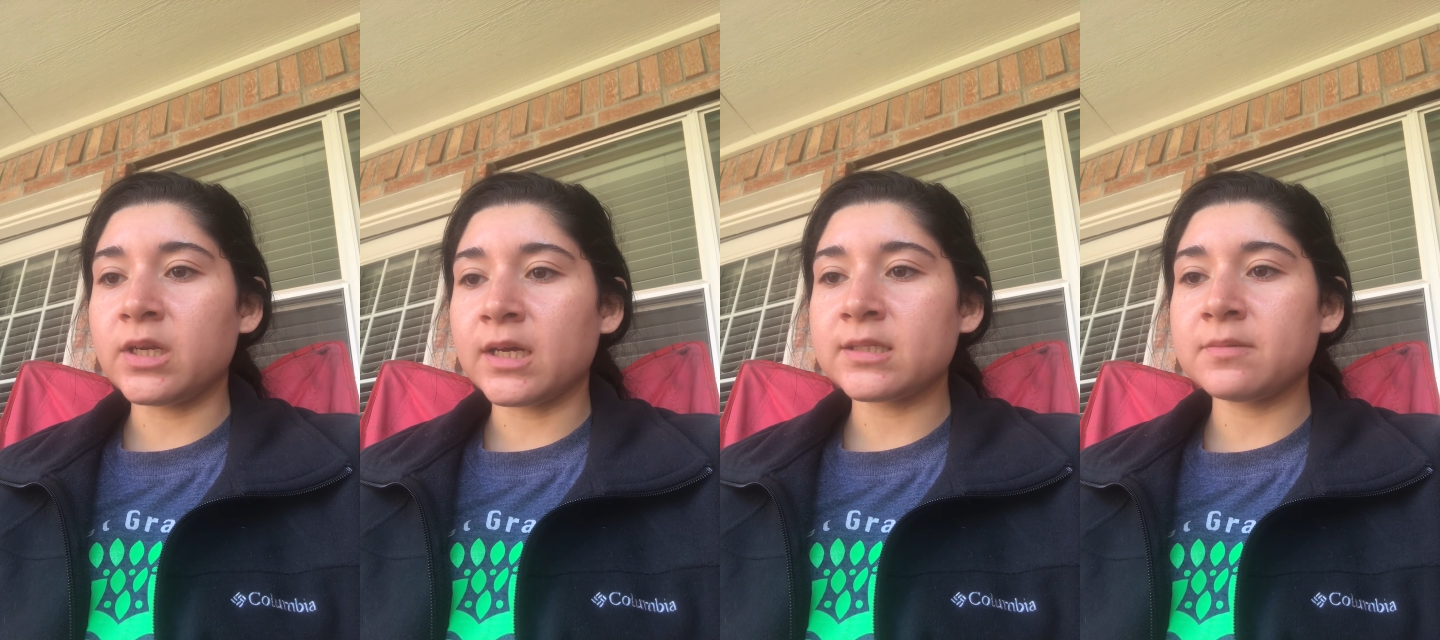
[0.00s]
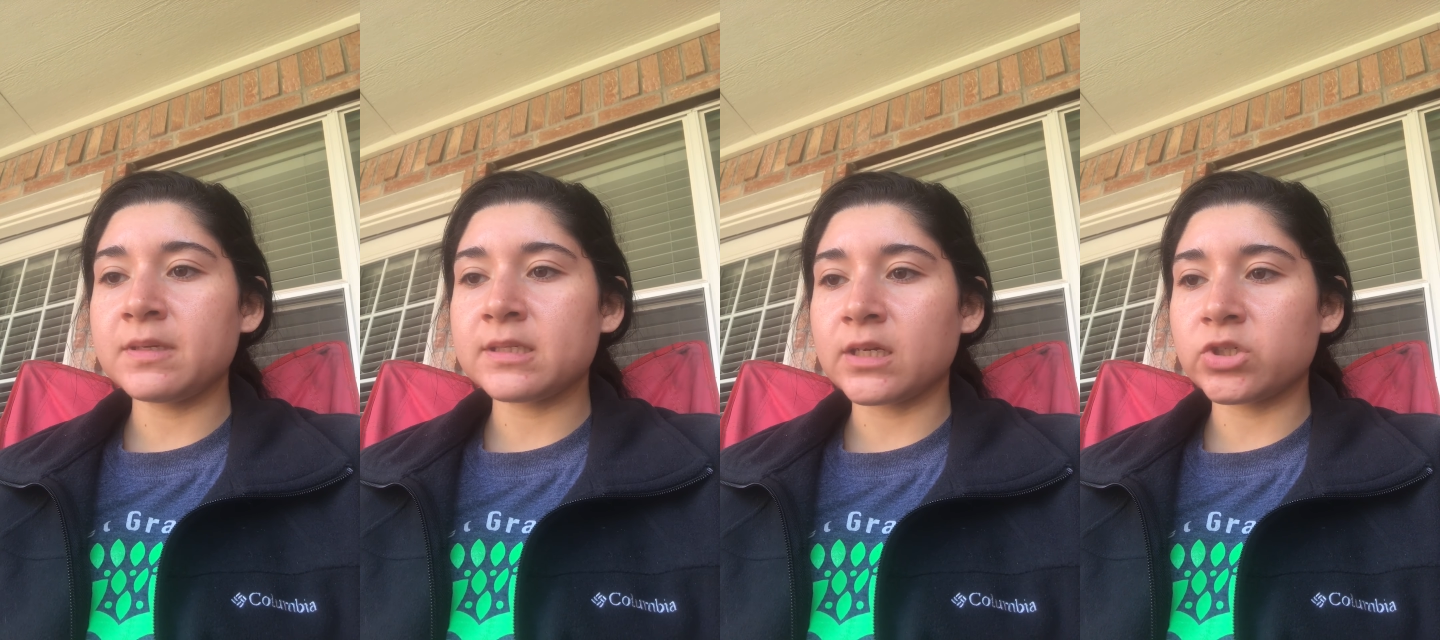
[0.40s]
not to
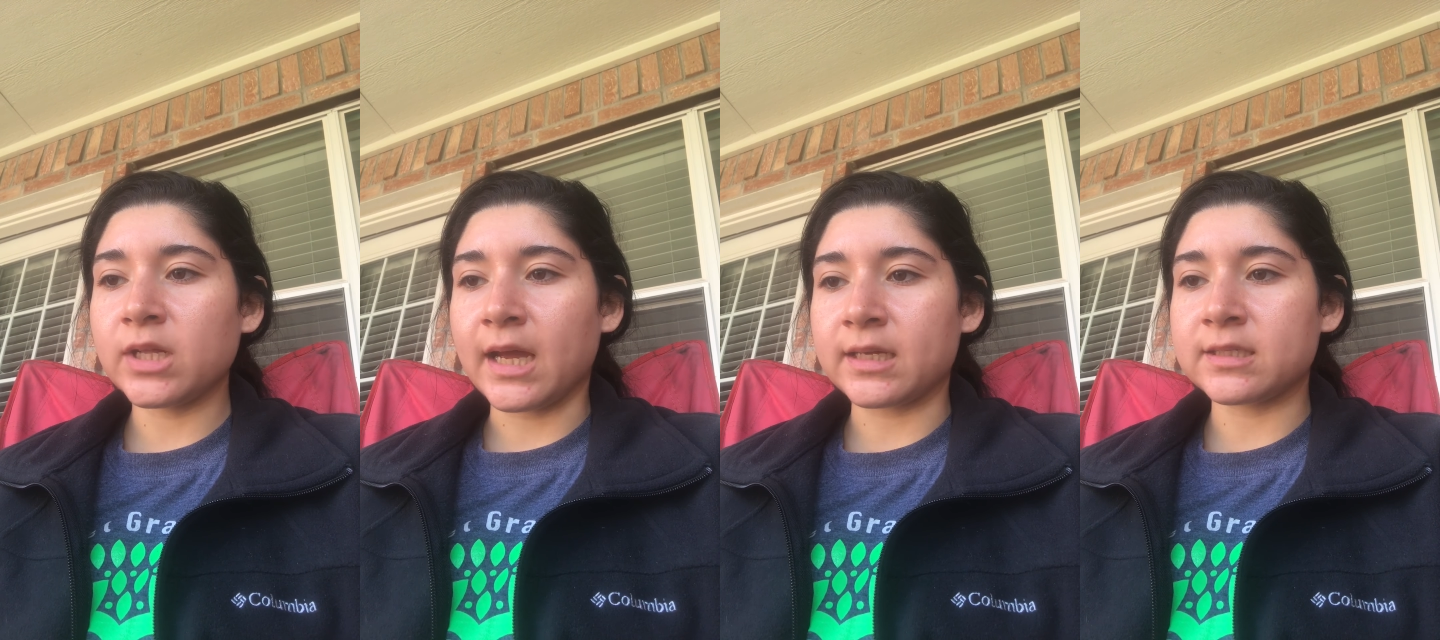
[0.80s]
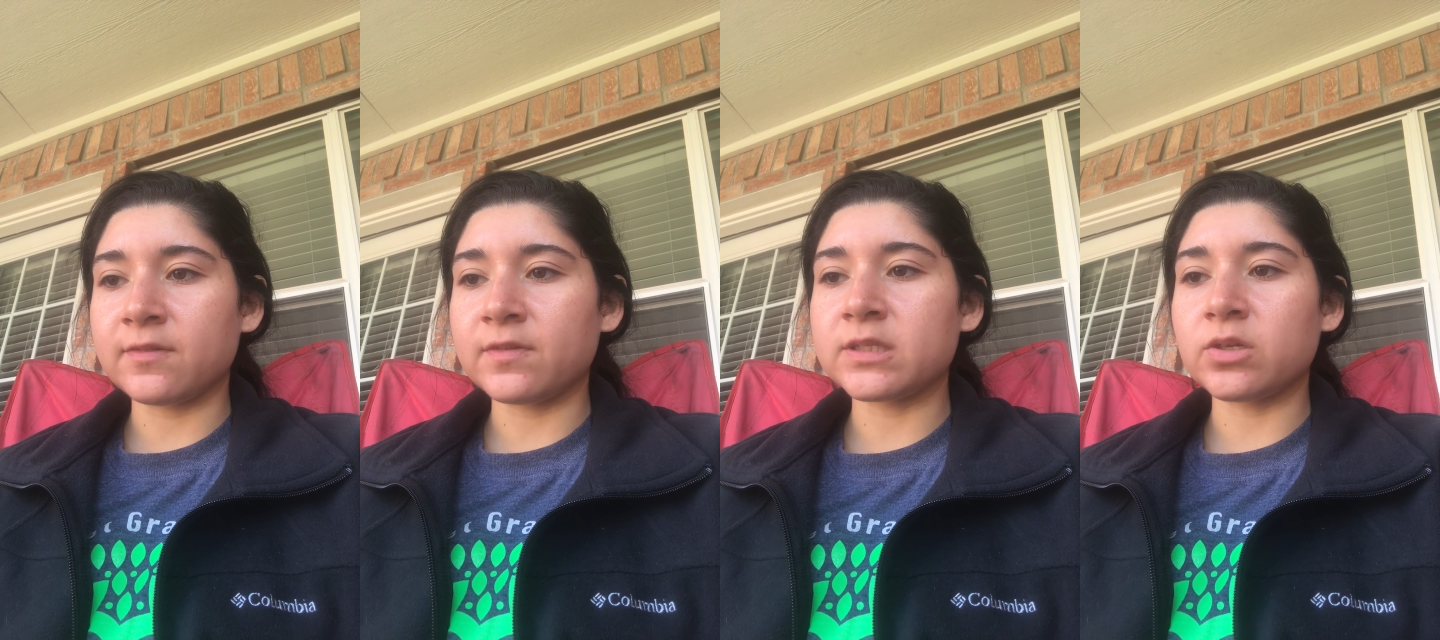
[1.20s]
be sexually
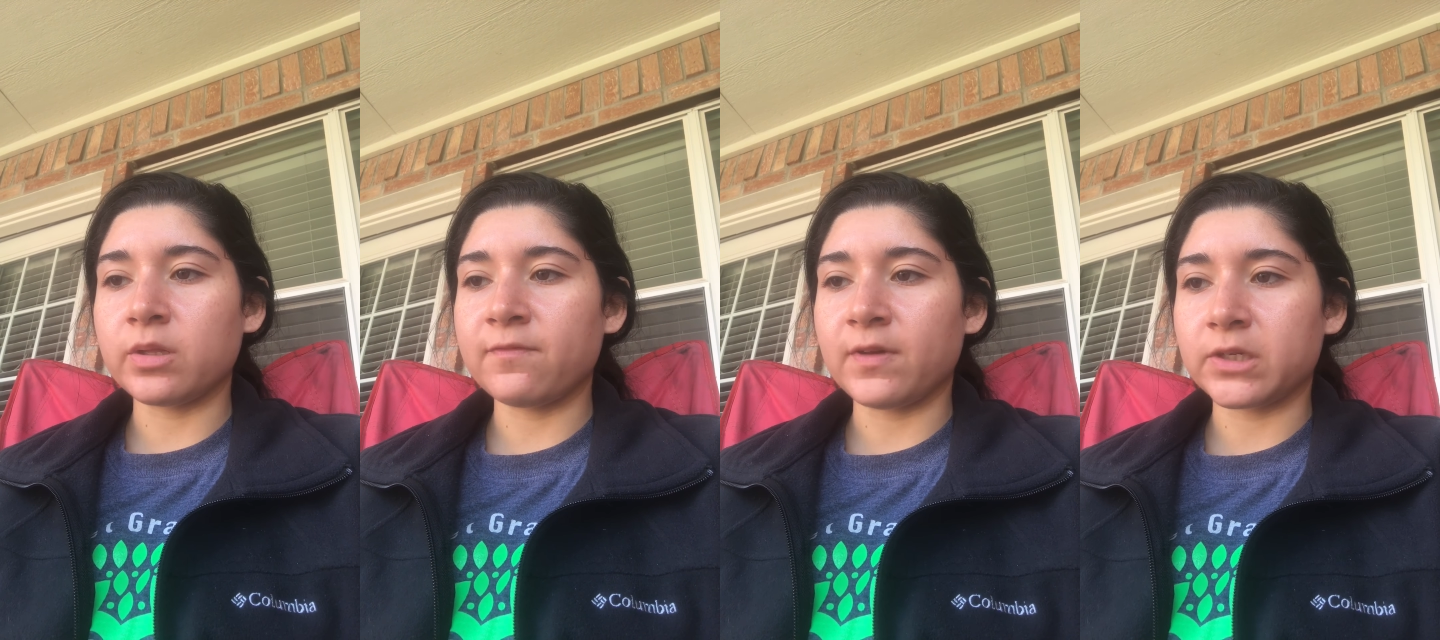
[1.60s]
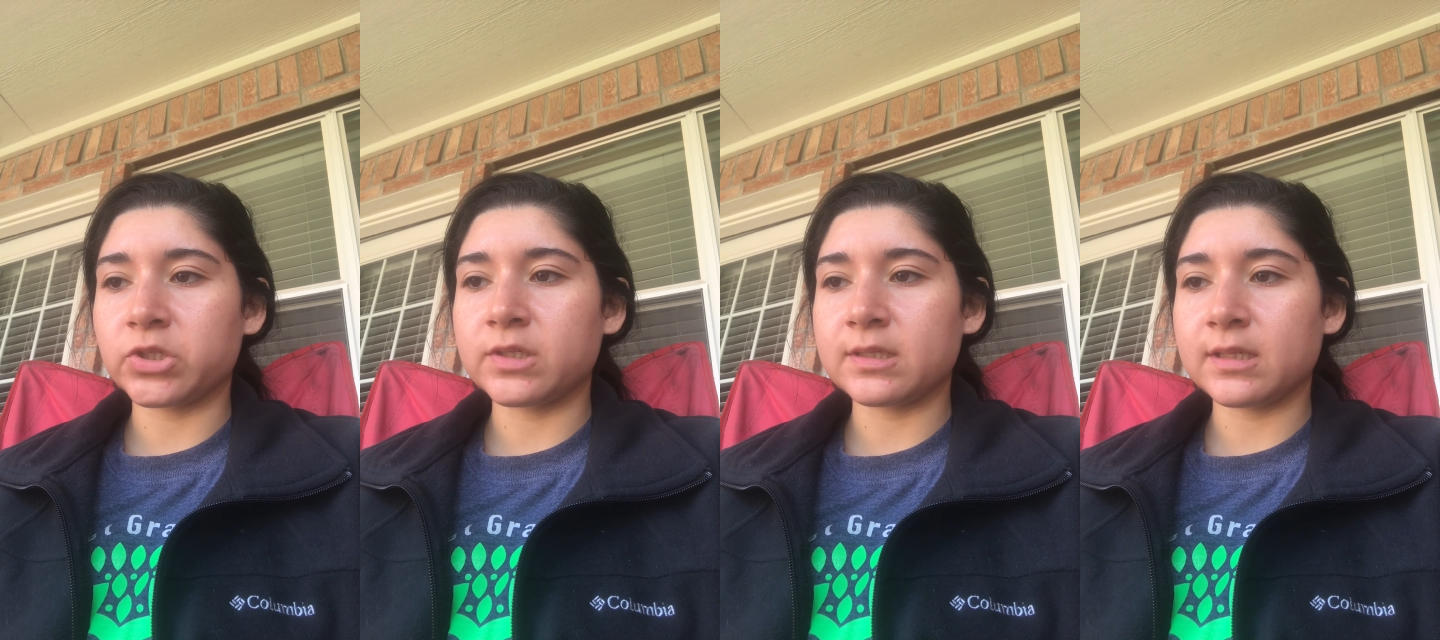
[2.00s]
active until the
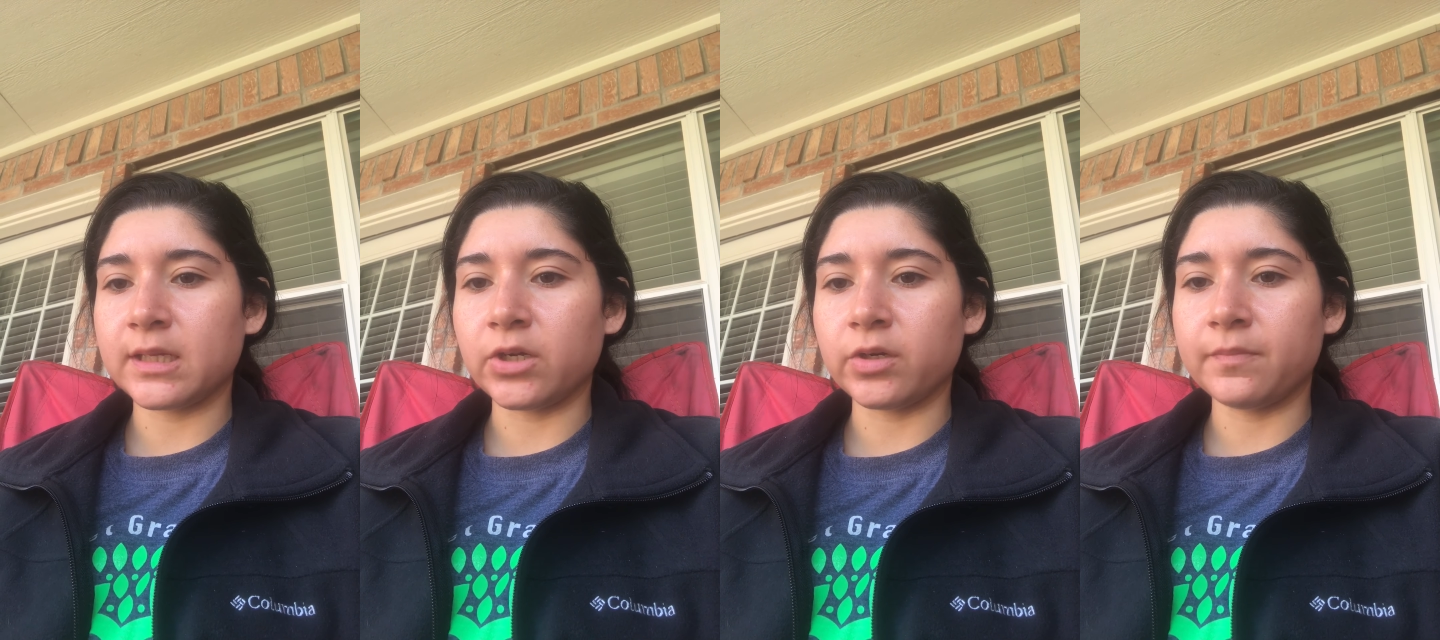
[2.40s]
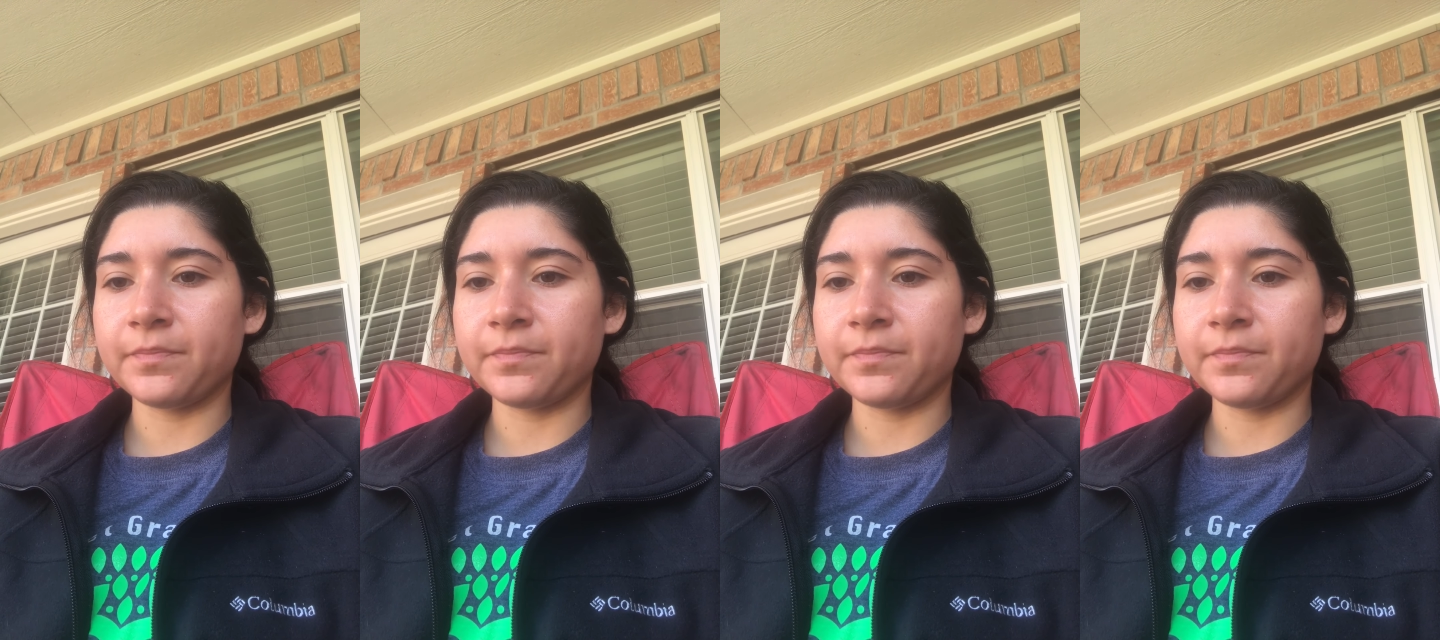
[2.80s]
infection is cleared.